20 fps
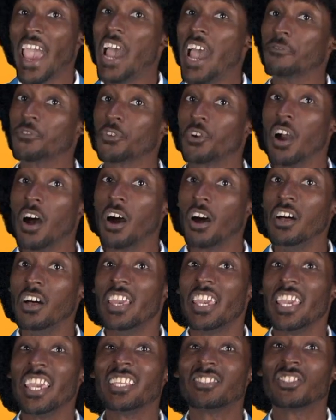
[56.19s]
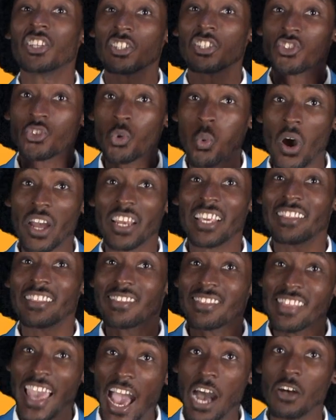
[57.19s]
After all, it took
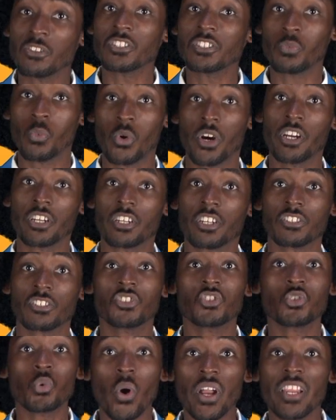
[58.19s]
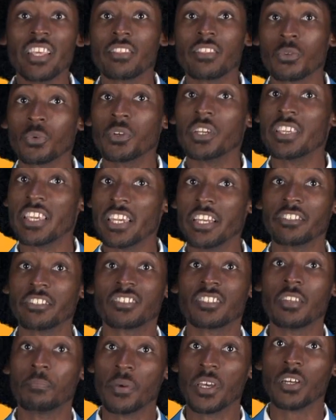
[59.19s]
20,000 workers 23 years
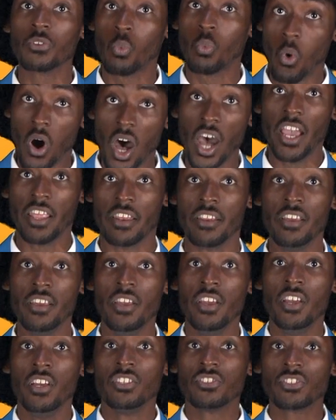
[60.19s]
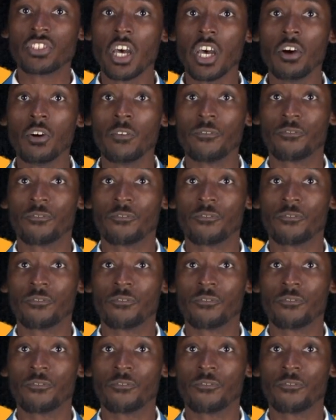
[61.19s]
to build one. So